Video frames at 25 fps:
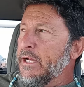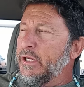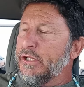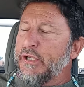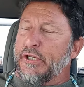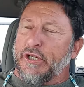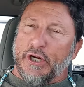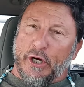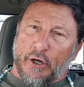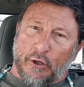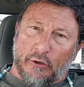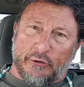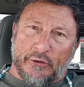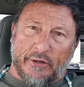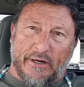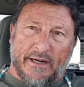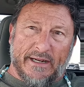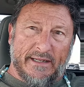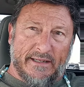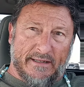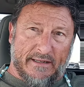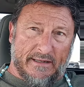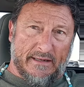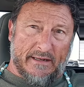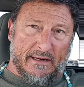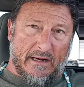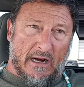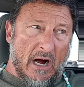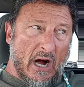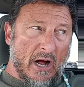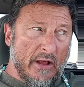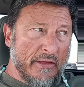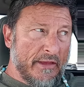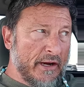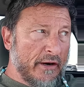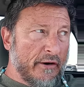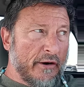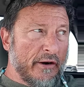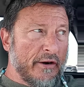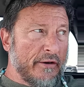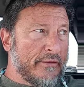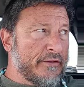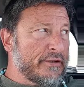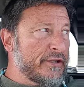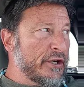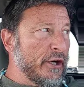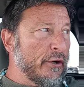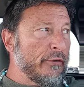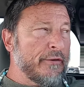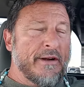children on the earth,
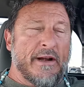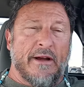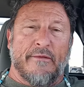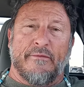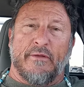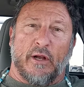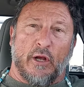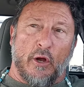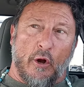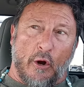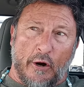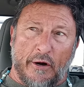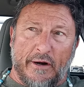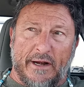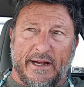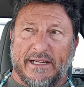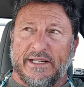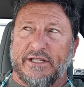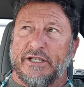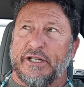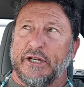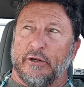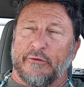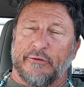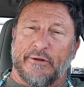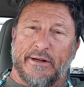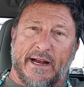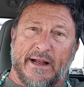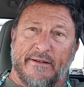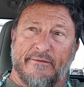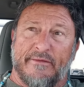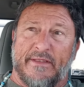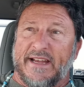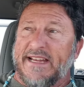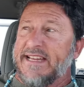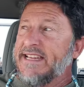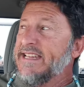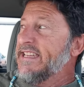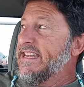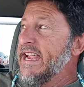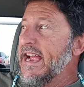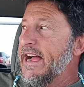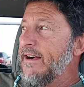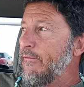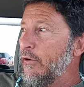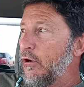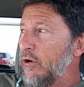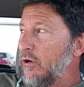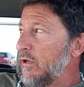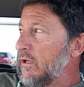children of the Lord and children of the
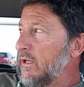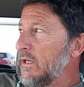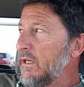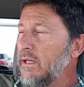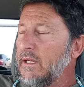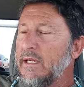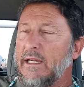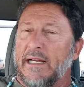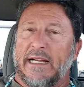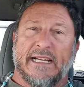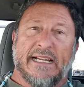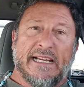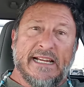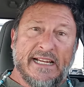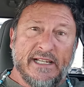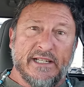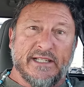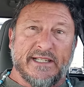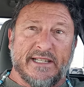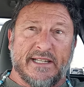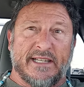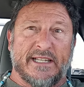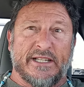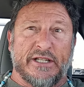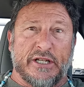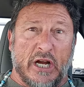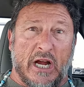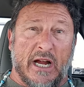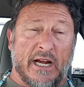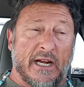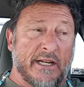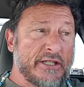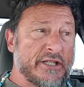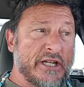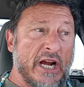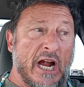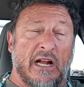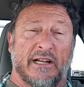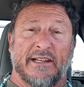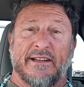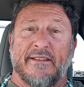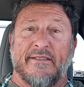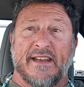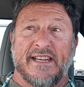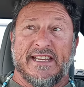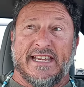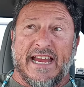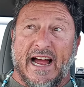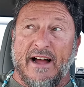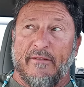devil. And he's a child of
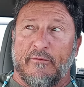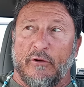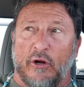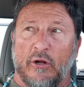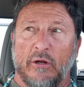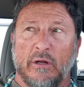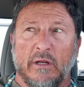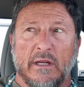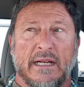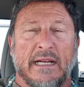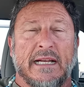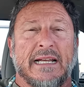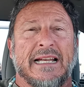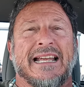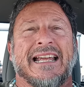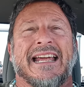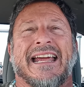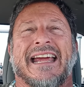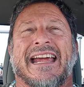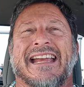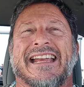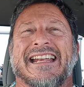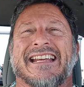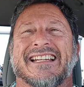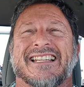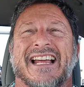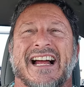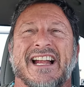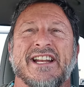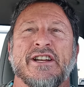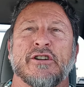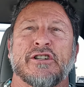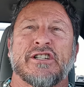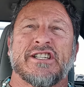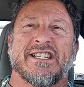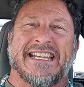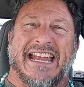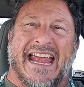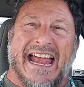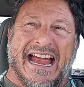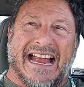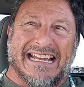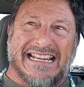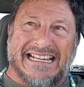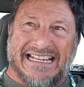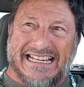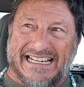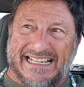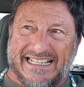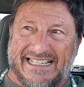the devil, and his
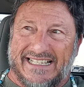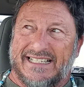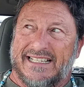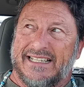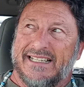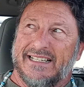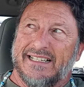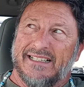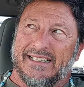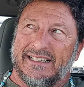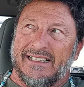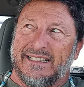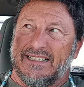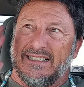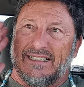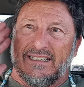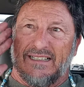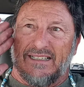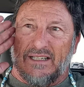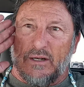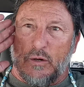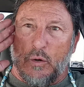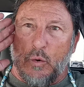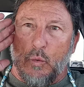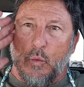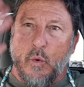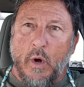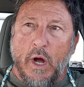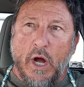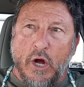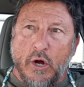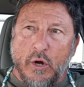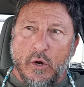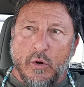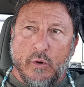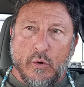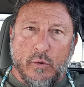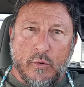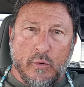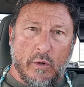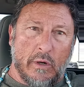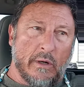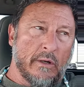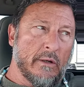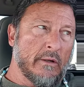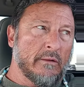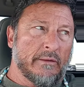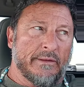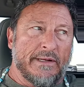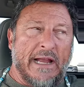understanding is, woo,
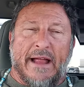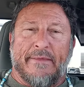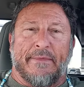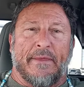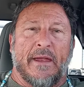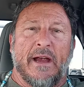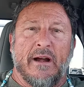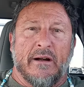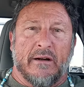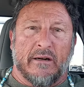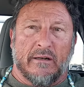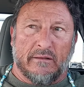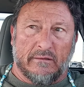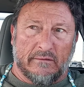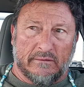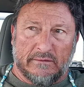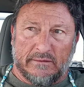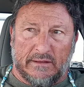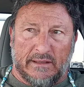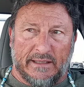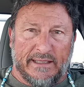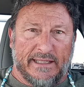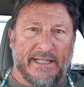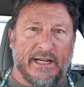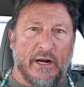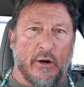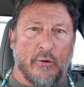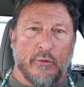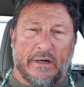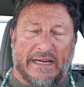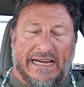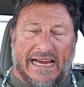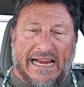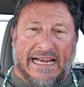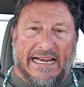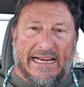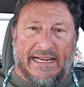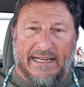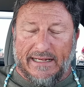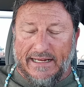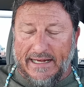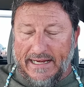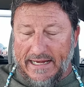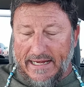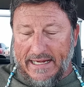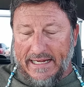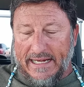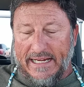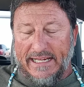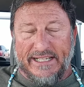not there. He don't get it.
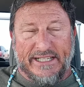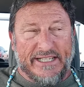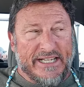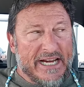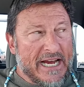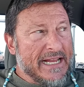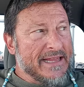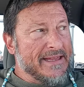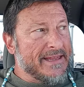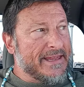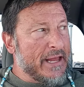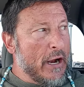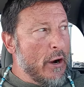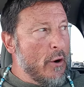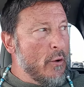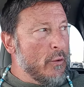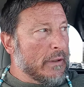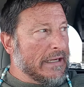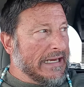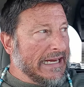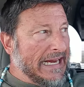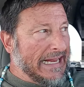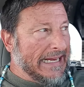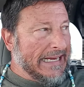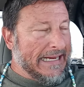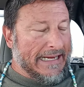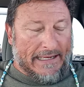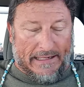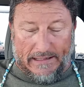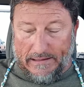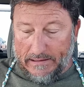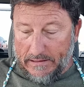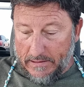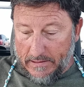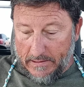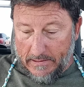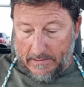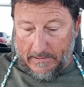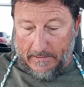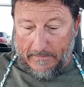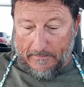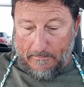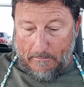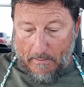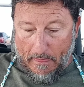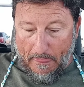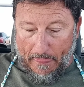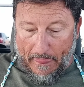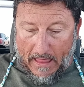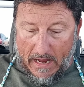He just don't get it.
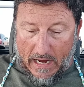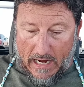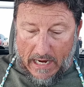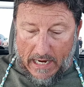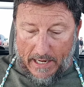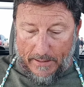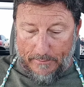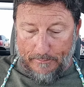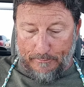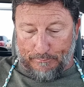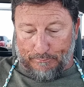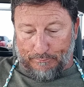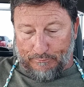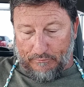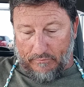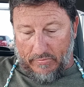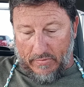Um,